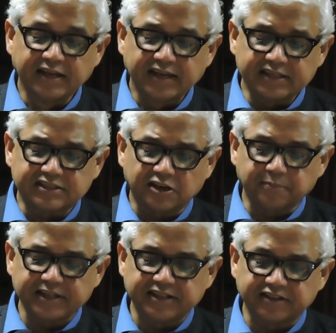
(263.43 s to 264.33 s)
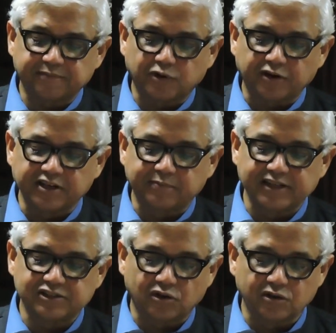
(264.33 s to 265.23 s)
It struck me that if prodded by
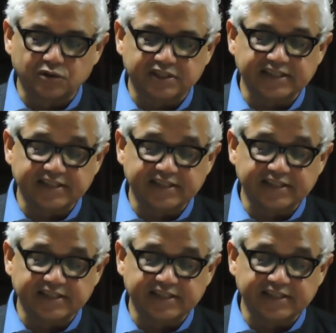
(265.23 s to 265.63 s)
Zhong Luji,